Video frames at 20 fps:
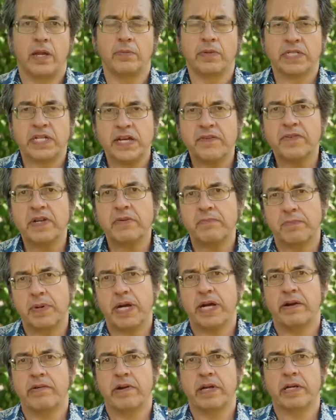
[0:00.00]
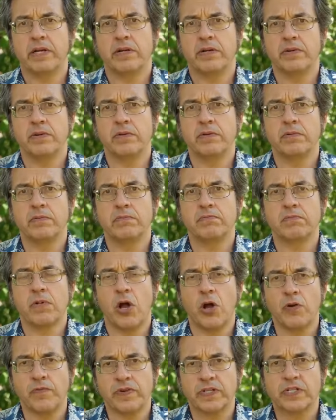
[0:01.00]
It was Evelyn Baring who
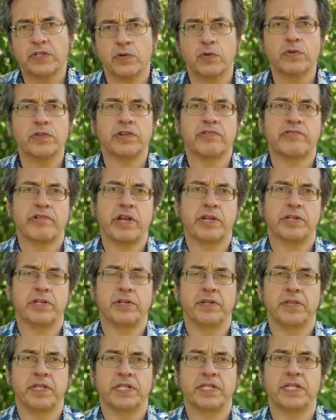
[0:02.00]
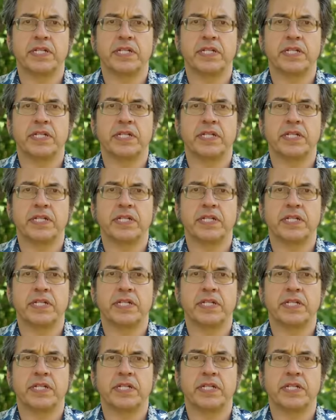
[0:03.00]
oversaw the creation of this